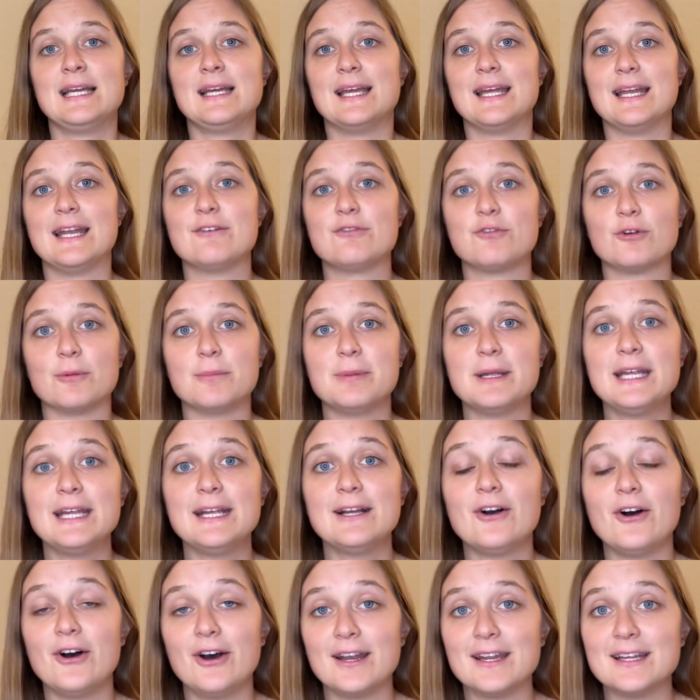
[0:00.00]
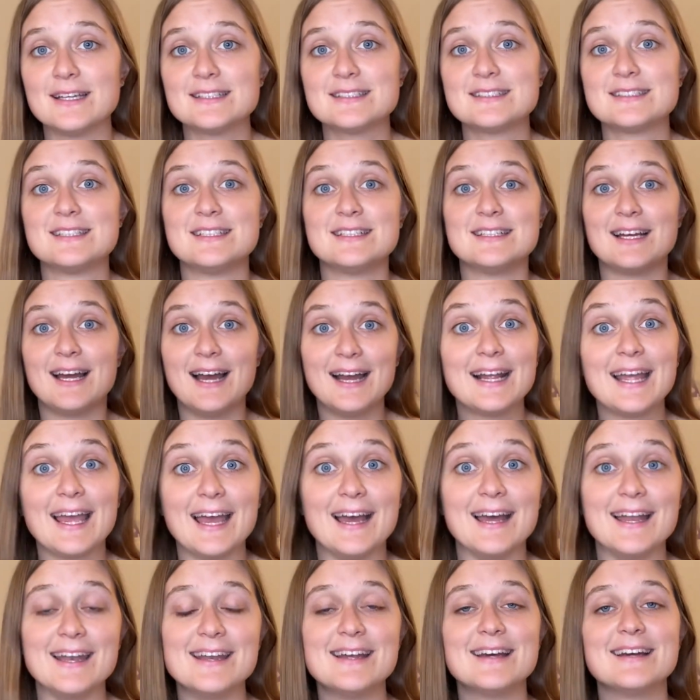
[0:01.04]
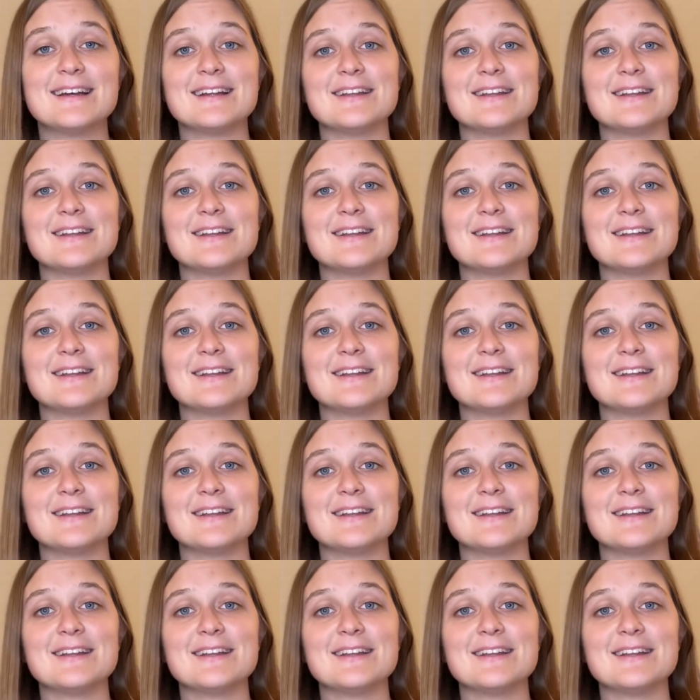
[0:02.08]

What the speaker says: And if we're being honest, again,